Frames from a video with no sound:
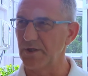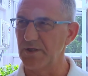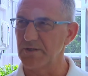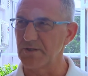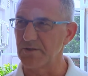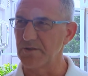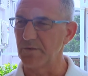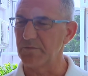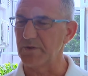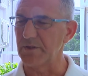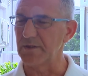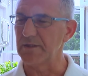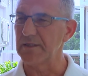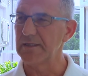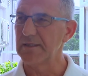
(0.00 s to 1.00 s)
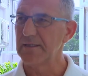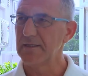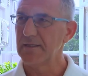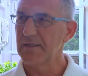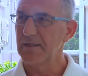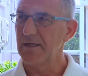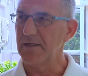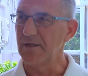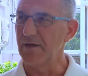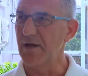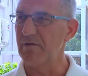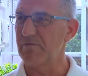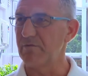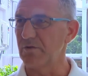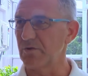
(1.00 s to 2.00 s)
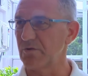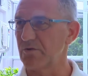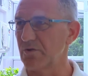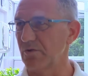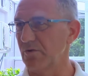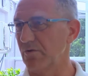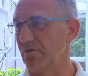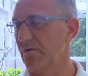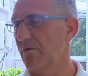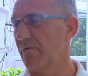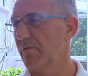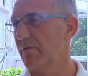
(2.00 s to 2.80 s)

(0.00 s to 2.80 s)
Aedes aegypti in an effort to